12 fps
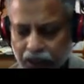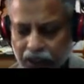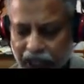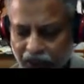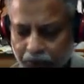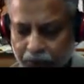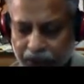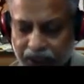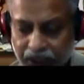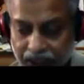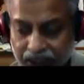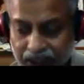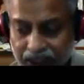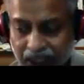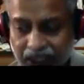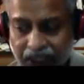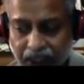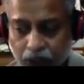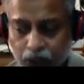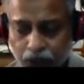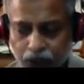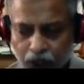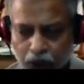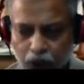have been instructed to
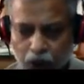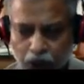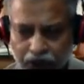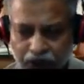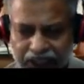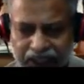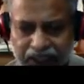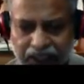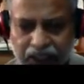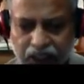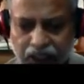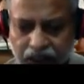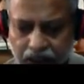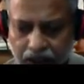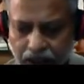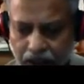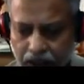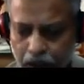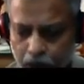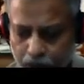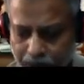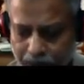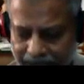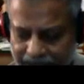follow our instruction to the
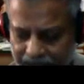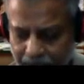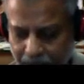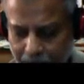maximum